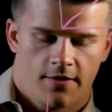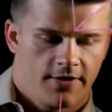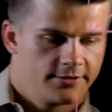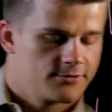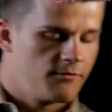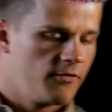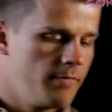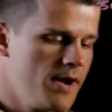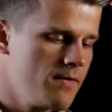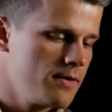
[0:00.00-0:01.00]
And then so for
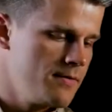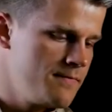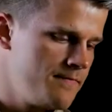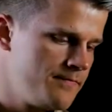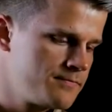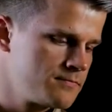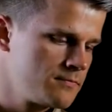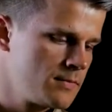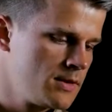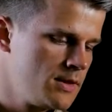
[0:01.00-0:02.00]
power,
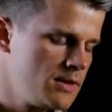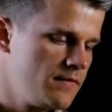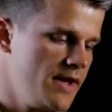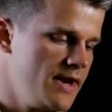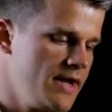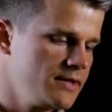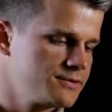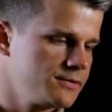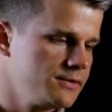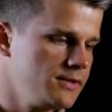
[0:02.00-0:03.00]
that
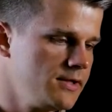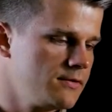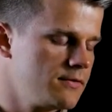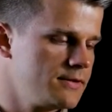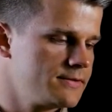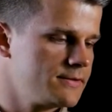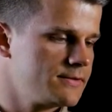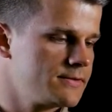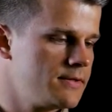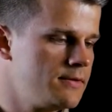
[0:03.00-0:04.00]
actually
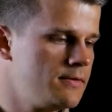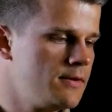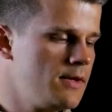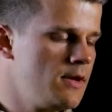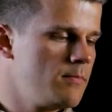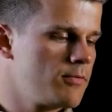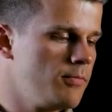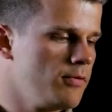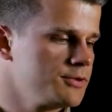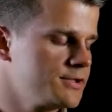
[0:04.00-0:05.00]
increases
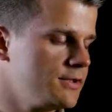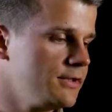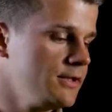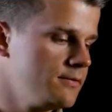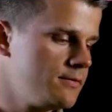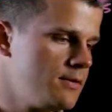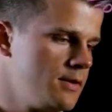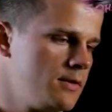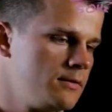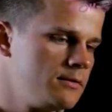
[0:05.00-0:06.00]
proportionally.
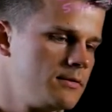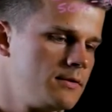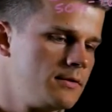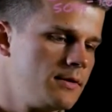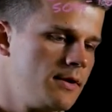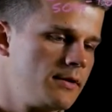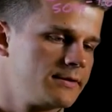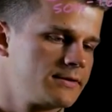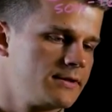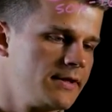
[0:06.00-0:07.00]
Uh,
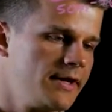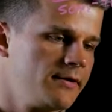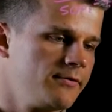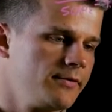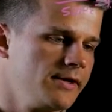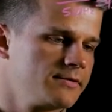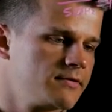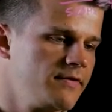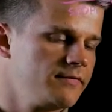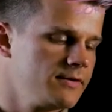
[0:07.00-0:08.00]
let's get that all the way up
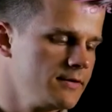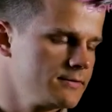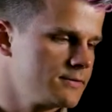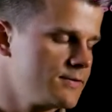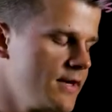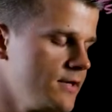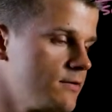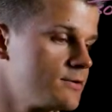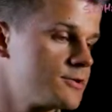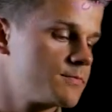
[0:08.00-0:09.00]
to 50 hertz. So that
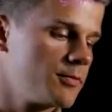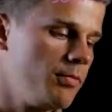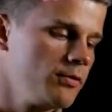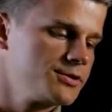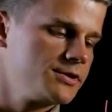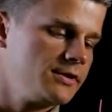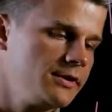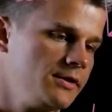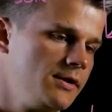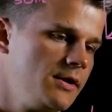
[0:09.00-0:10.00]
increases
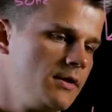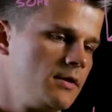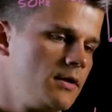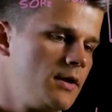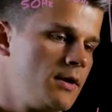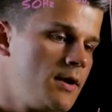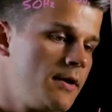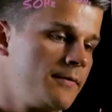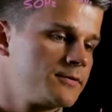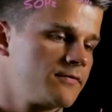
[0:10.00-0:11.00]
proportionally
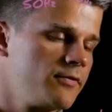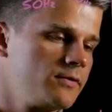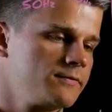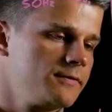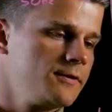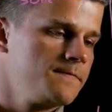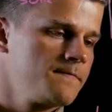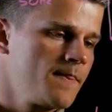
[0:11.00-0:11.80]
uh, to frequency.